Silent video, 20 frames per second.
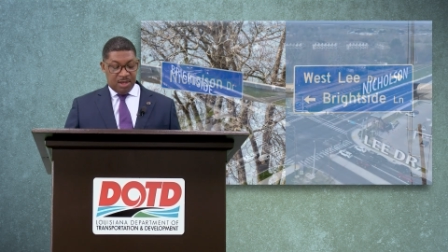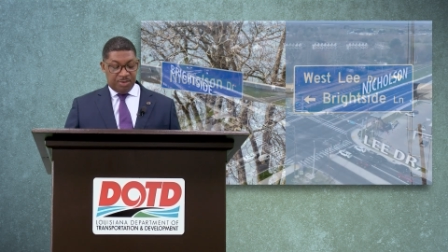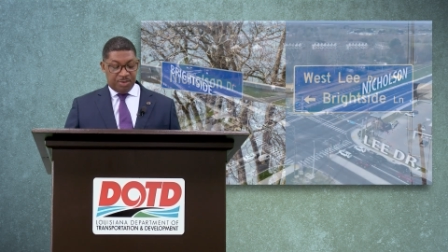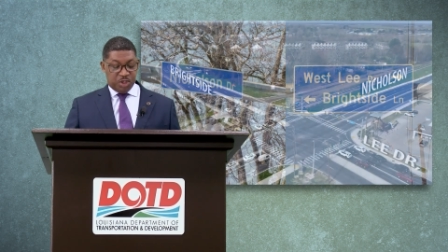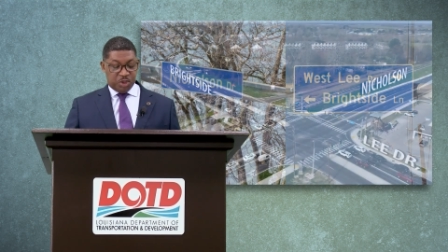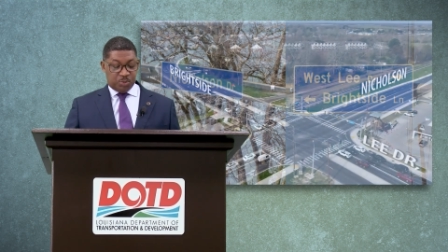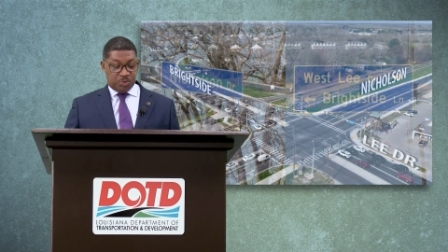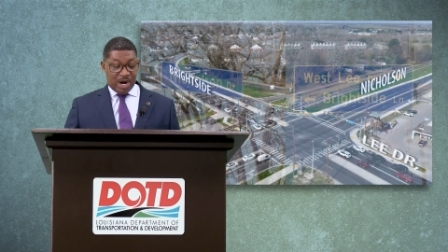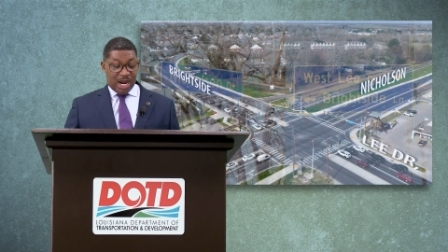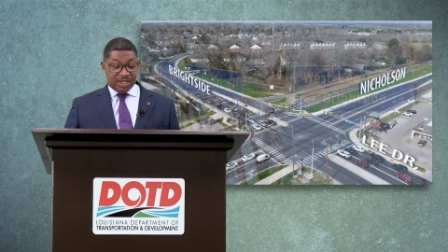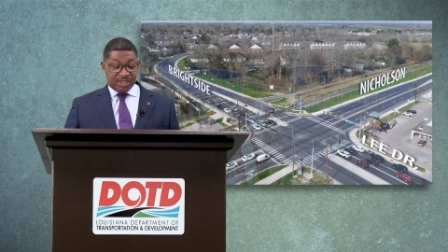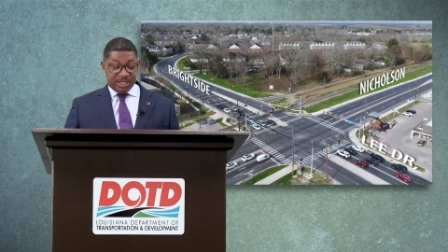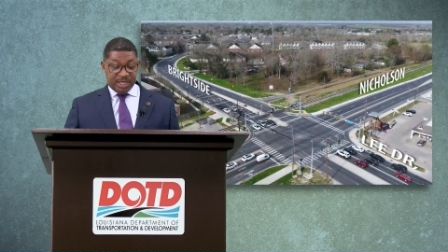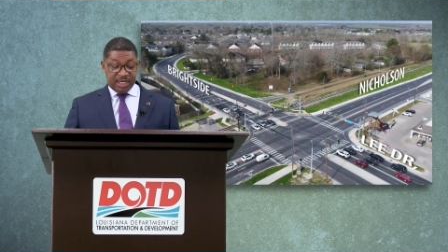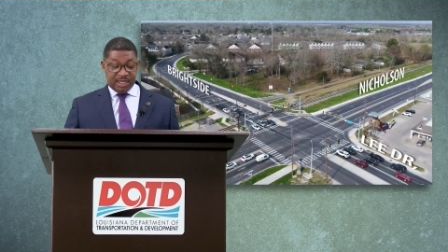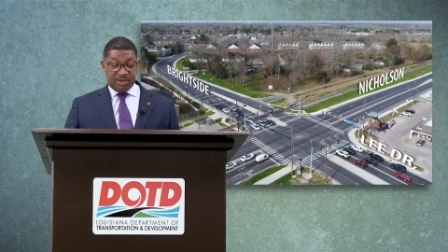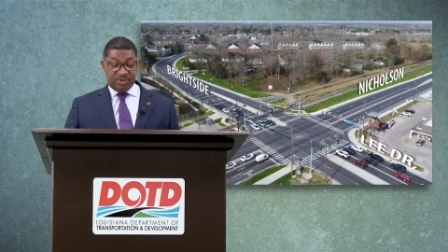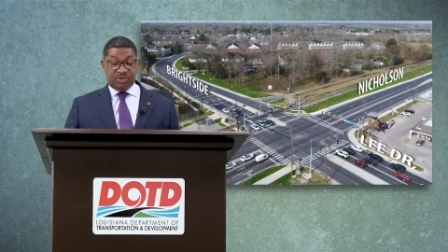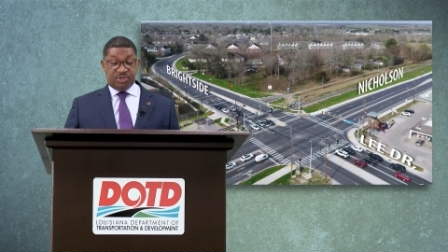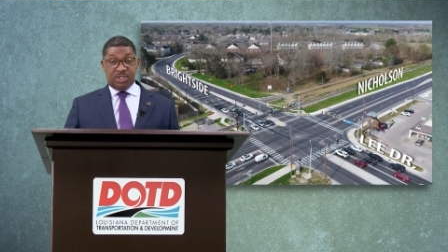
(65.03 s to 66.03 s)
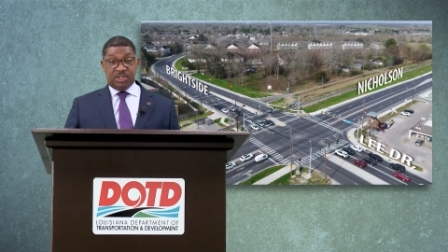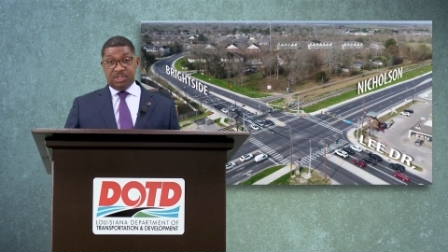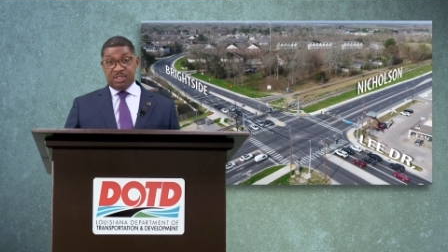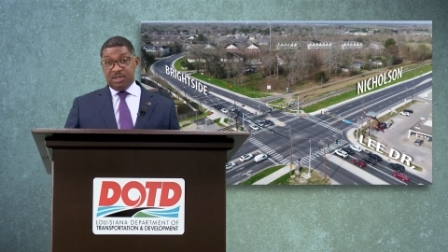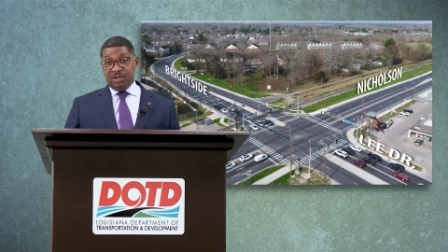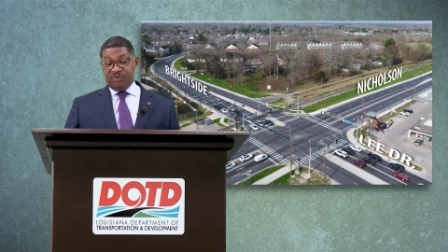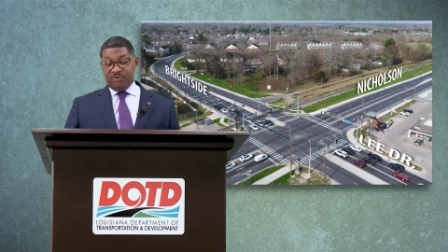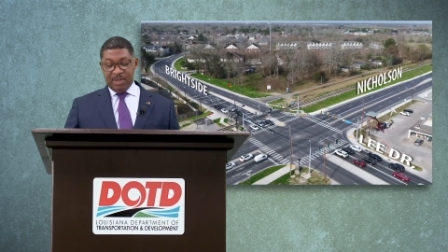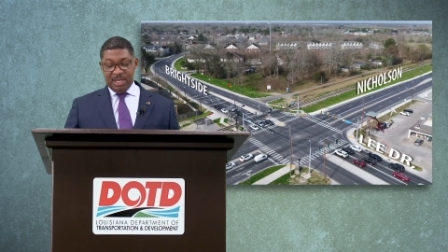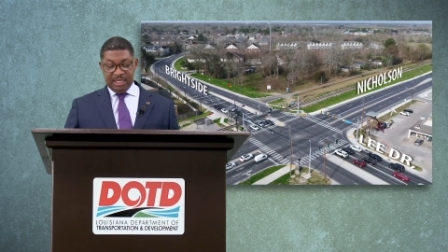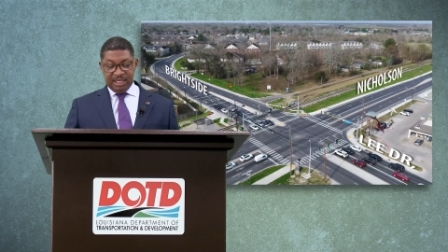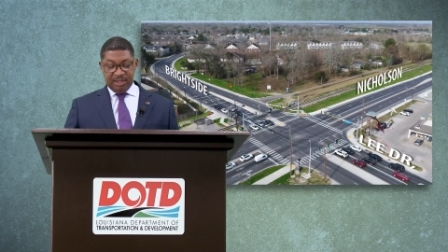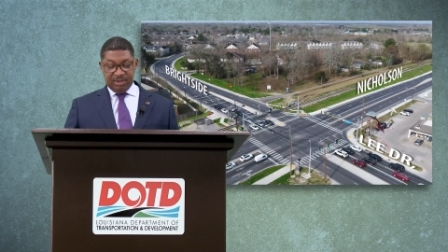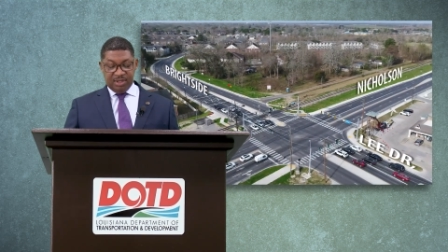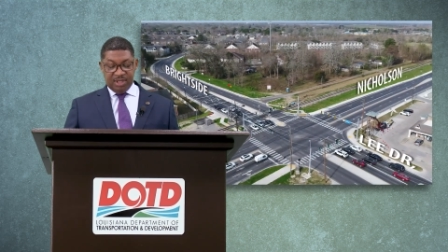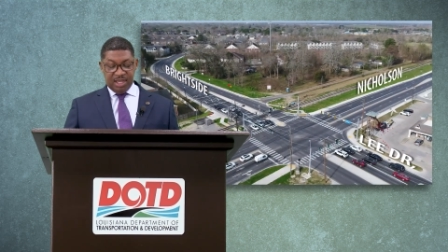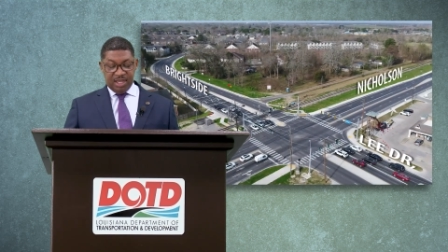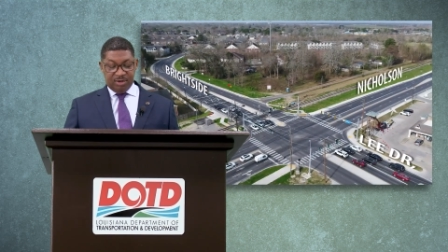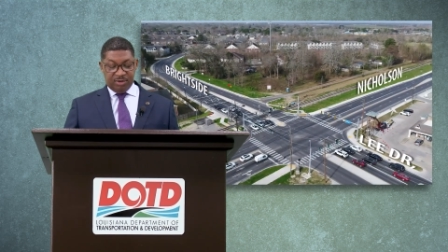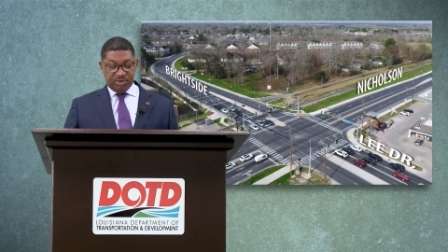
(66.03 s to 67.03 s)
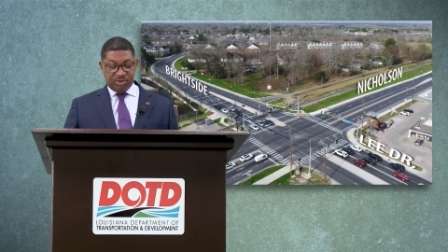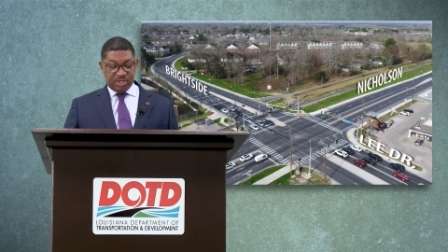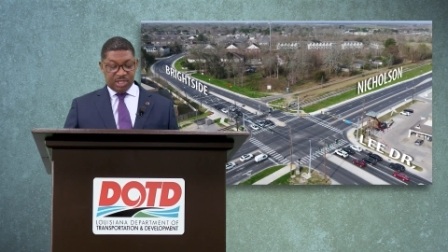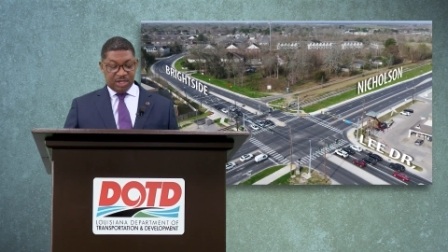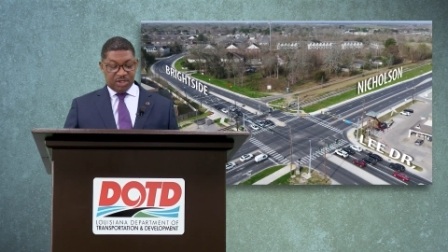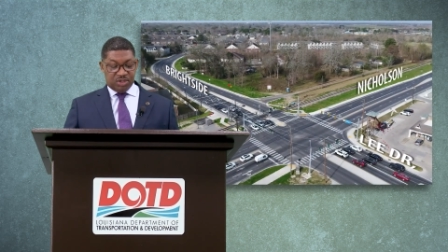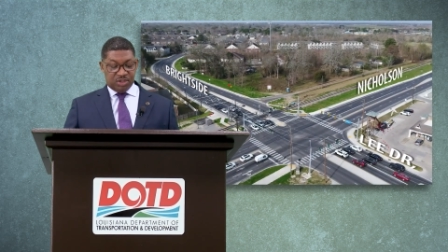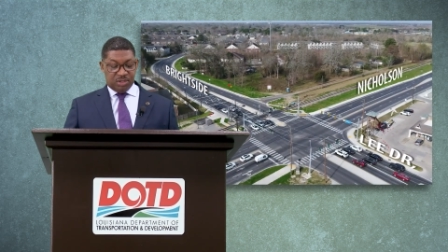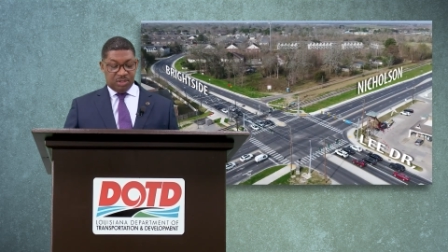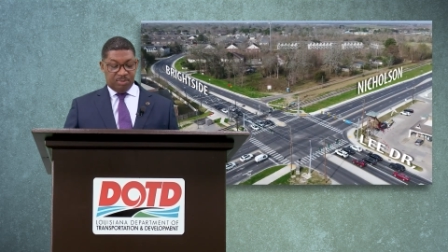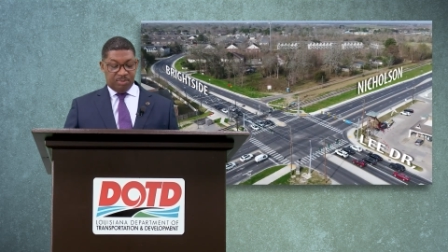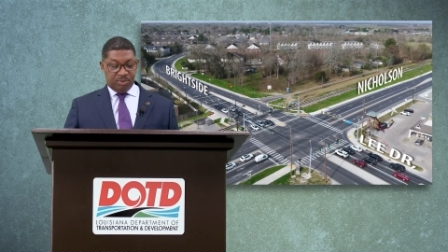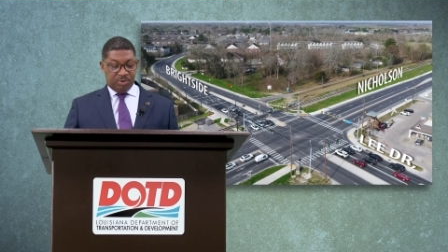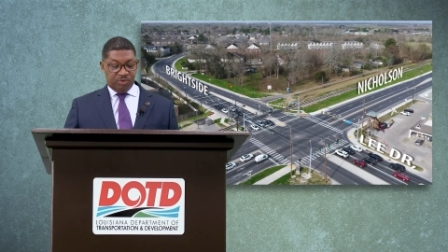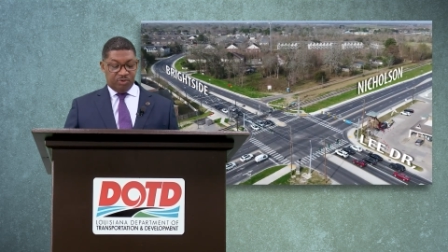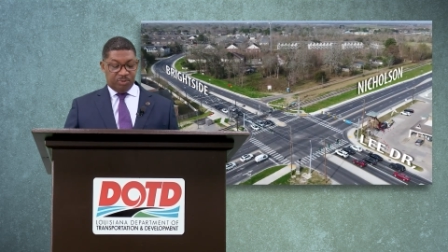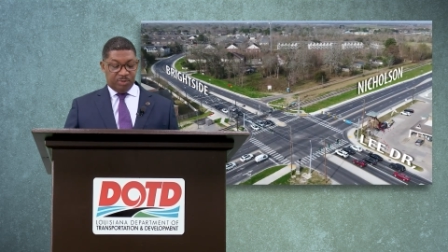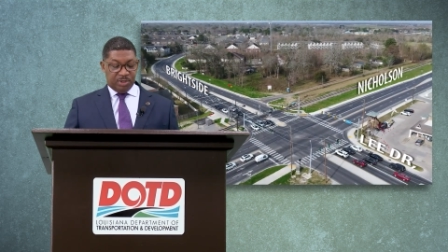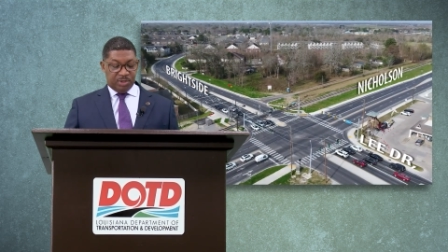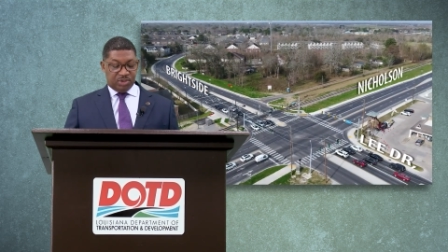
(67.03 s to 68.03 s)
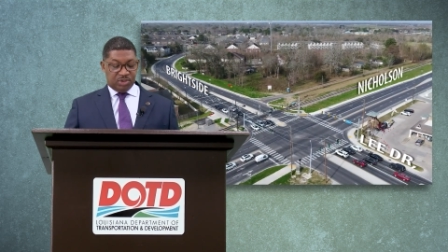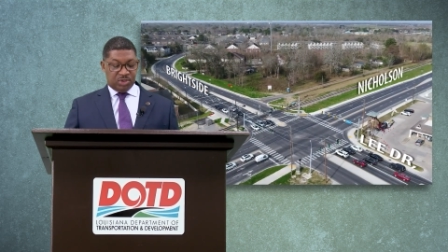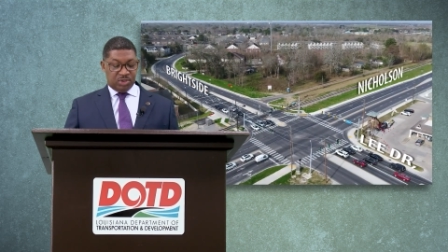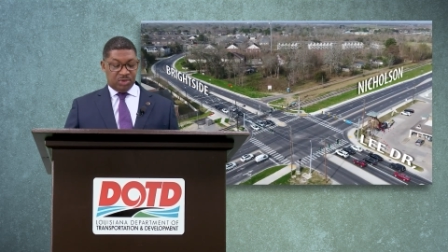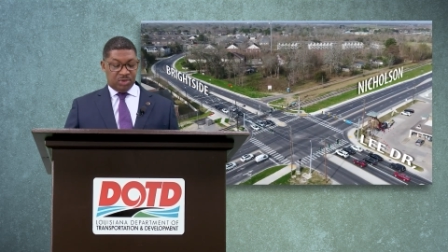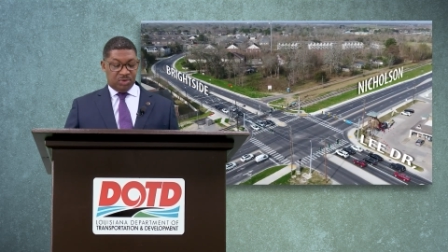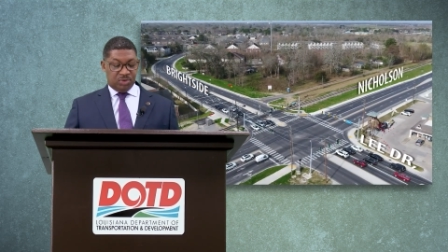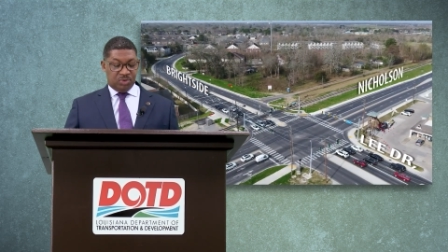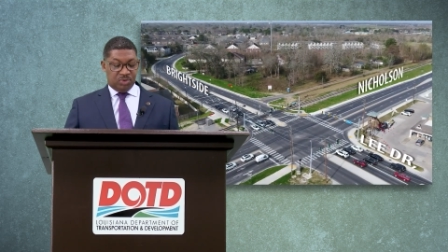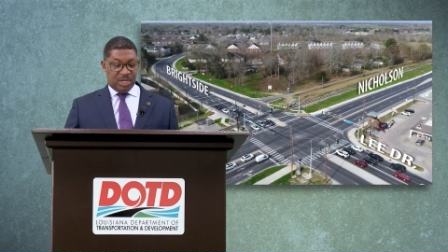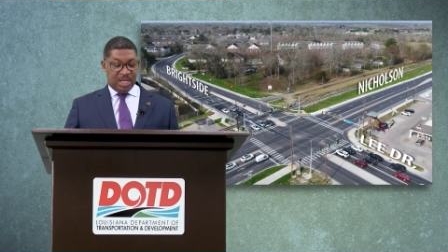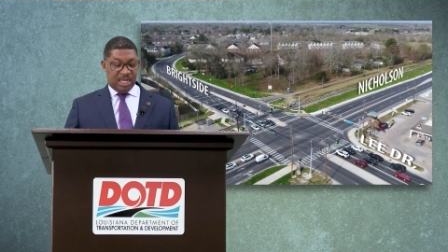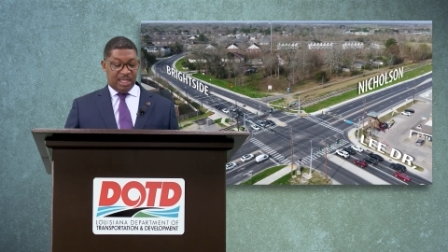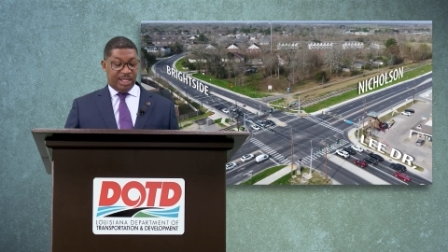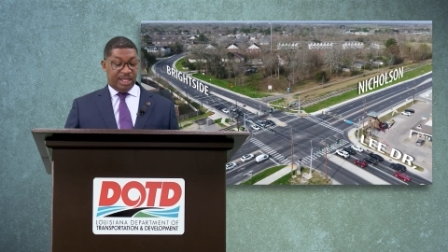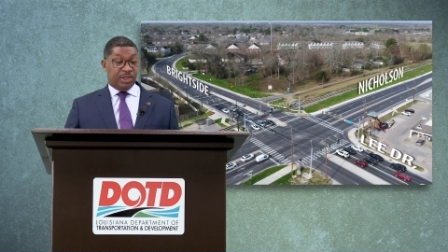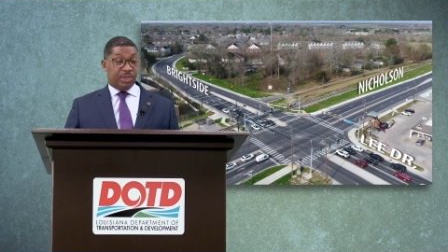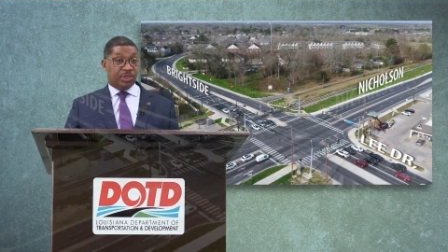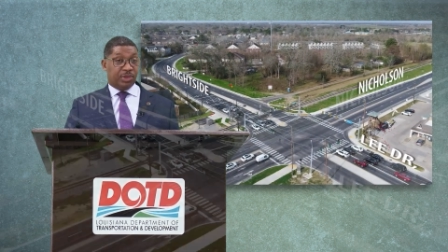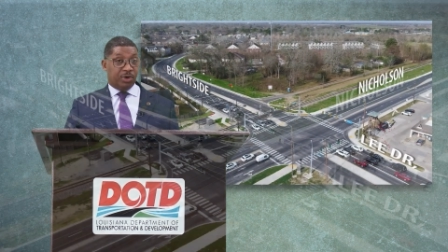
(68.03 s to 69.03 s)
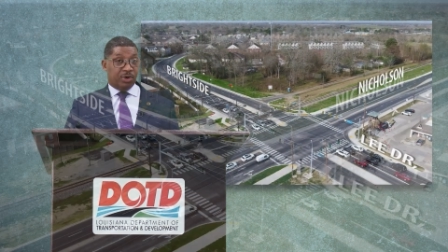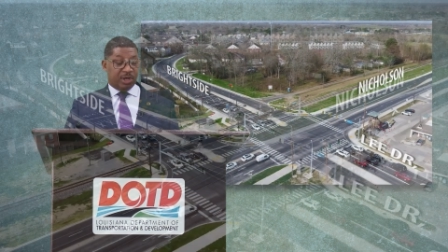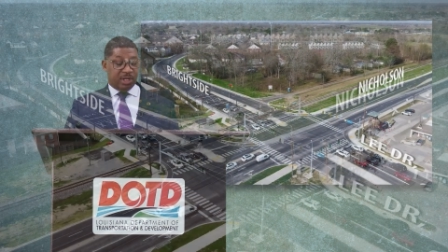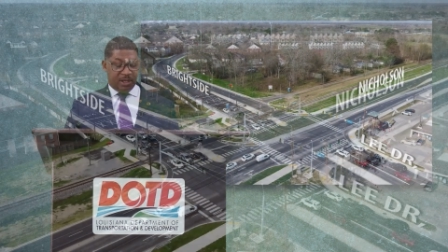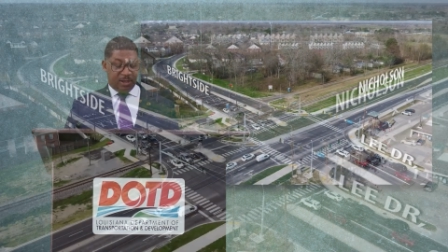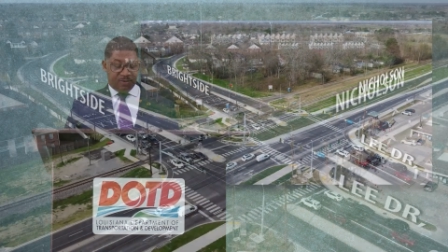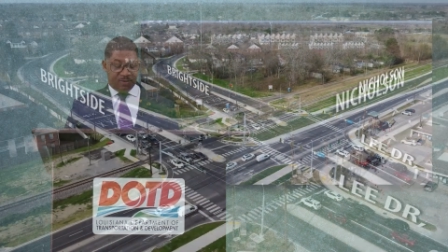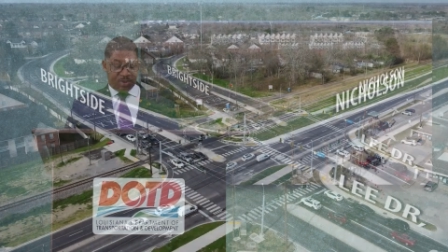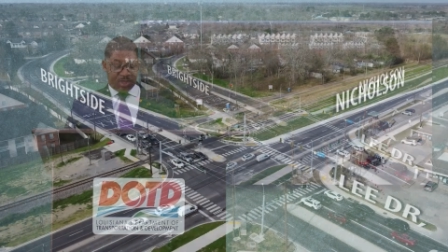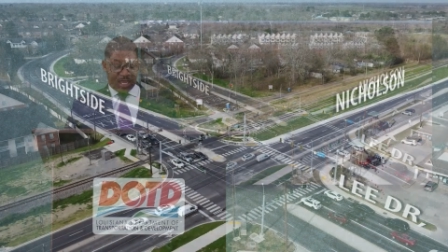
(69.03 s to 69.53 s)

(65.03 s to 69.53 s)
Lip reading: This project consisted of making the intersection improvements to LA 30